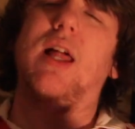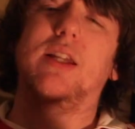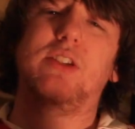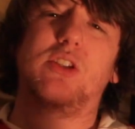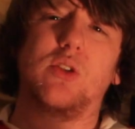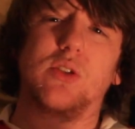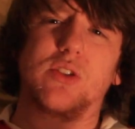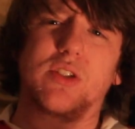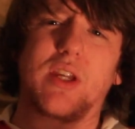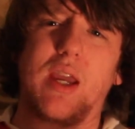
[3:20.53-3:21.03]
I like
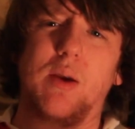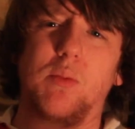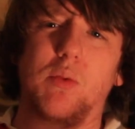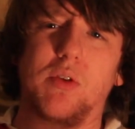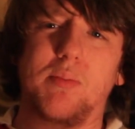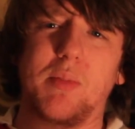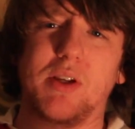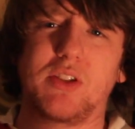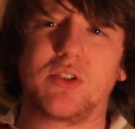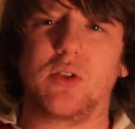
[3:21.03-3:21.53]
to do this game
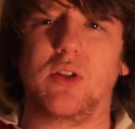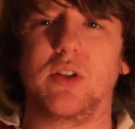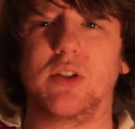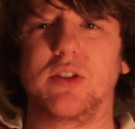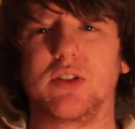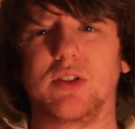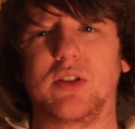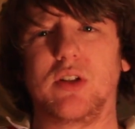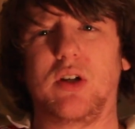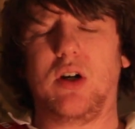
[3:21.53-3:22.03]
with my
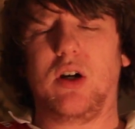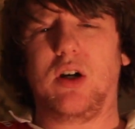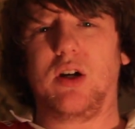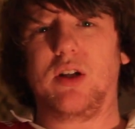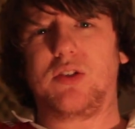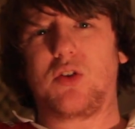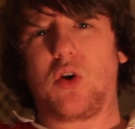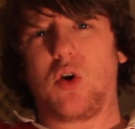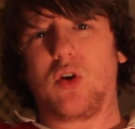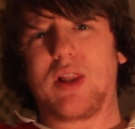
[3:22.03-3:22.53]
students.
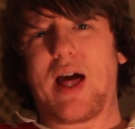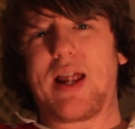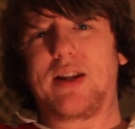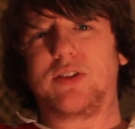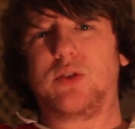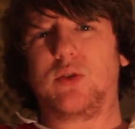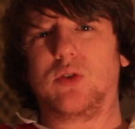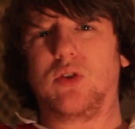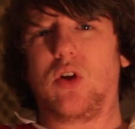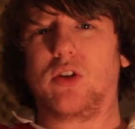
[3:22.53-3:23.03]
It's called
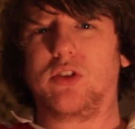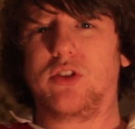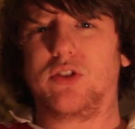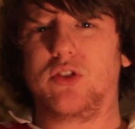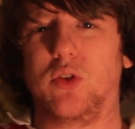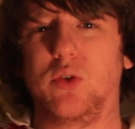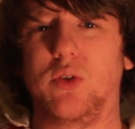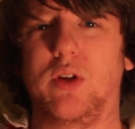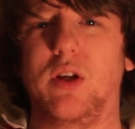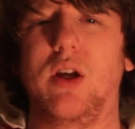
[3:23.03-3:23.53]
Latitude and
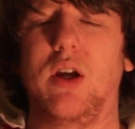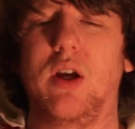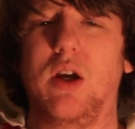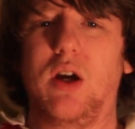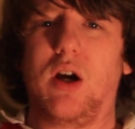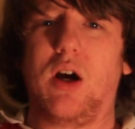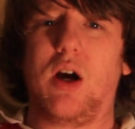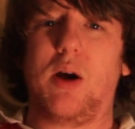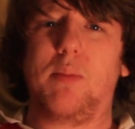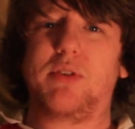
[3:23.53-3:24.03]
Longitude.
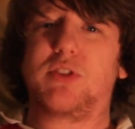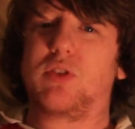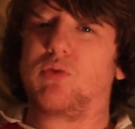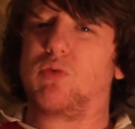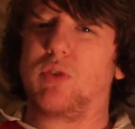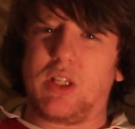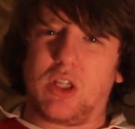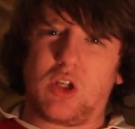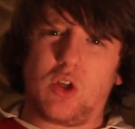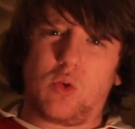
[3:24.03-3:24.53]
It's a
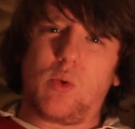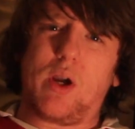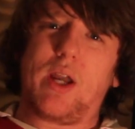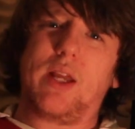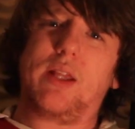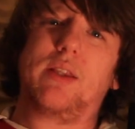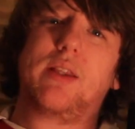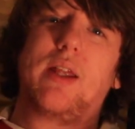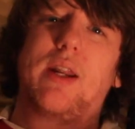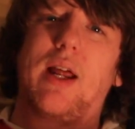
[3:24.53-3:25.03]
really good
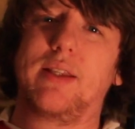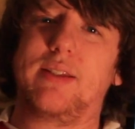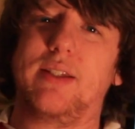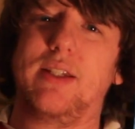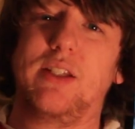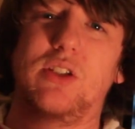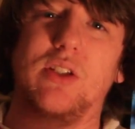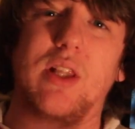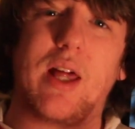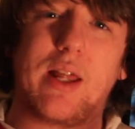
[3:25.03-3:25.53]
way that I
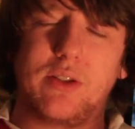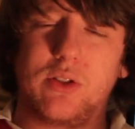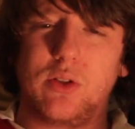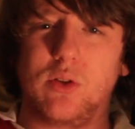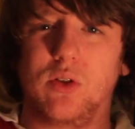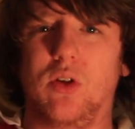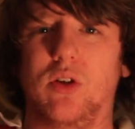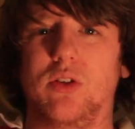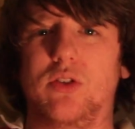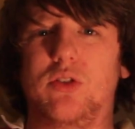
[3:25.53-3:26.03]
teach
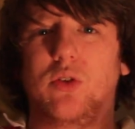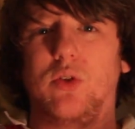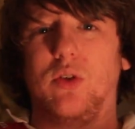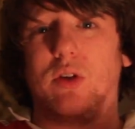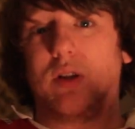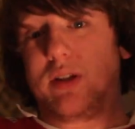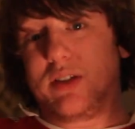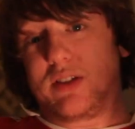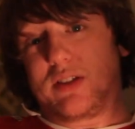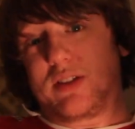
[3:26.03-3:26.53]
latitude and longitude.
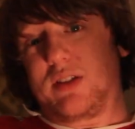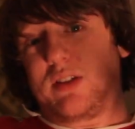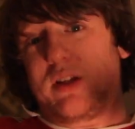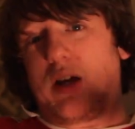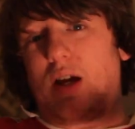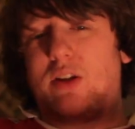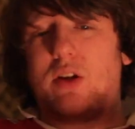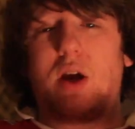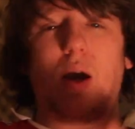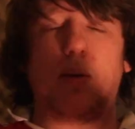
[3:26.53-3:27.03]
At least
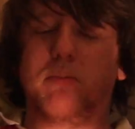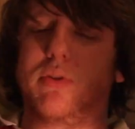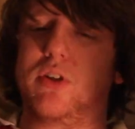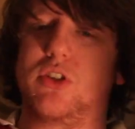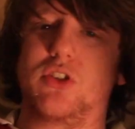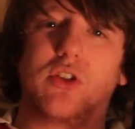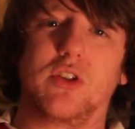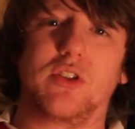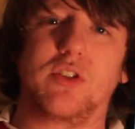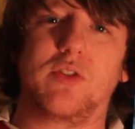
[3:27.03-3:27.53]
I'm
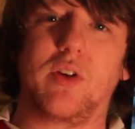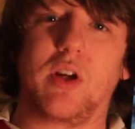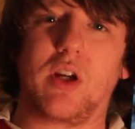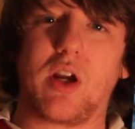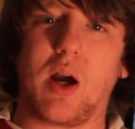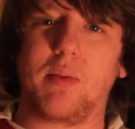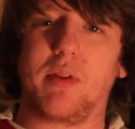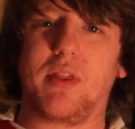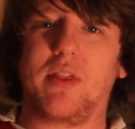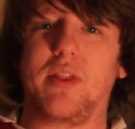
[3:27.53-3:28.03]
pretty sure it's a very
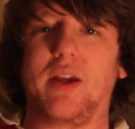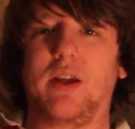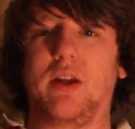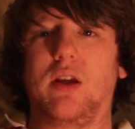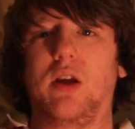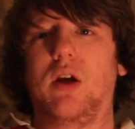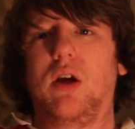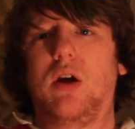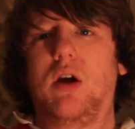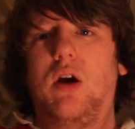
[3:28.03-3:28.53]
common thing,
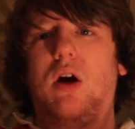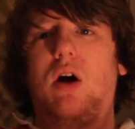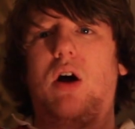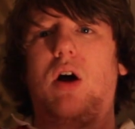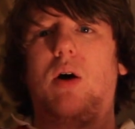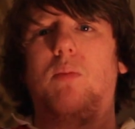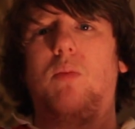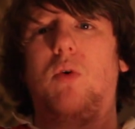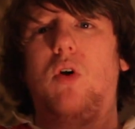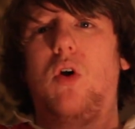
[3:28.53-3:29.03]

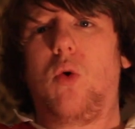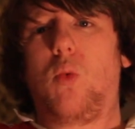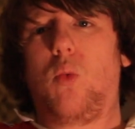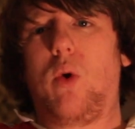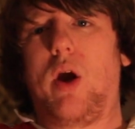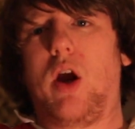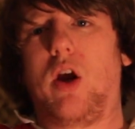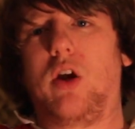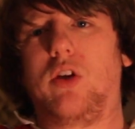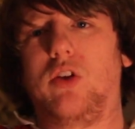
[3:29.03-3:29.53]

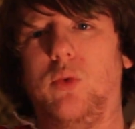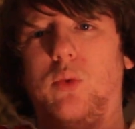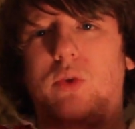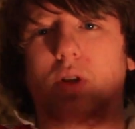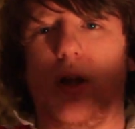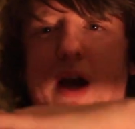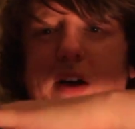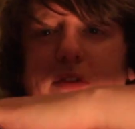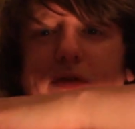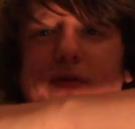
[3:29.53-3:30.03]
where you
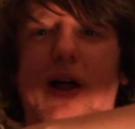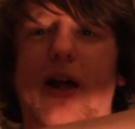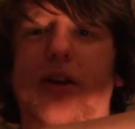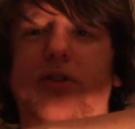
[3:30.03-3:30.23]
would have